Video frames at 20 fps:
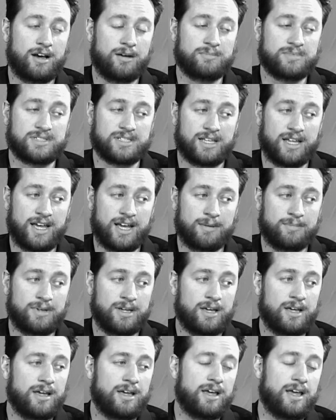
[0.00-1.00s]
slabbed,
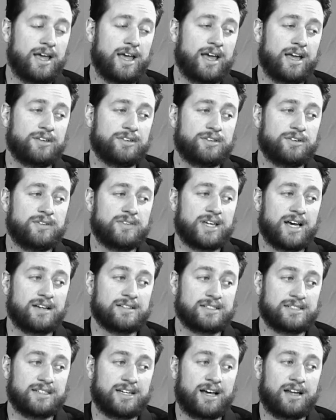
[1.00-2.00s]
and
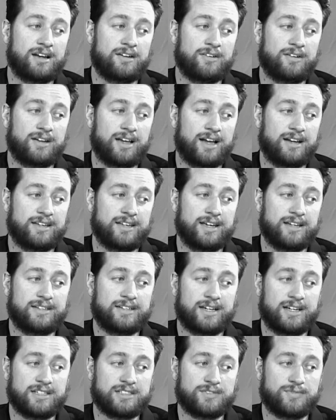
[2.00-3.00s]
2,998
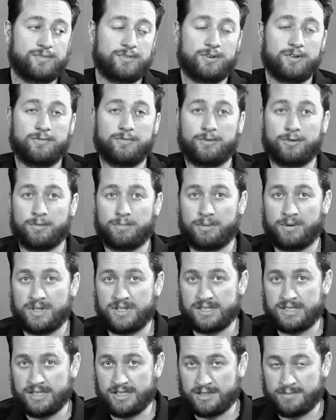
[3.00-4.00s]
10s for a
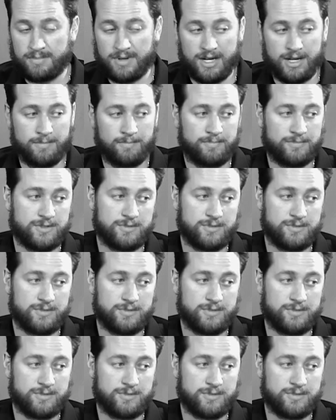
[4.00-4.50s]
4.6 pop.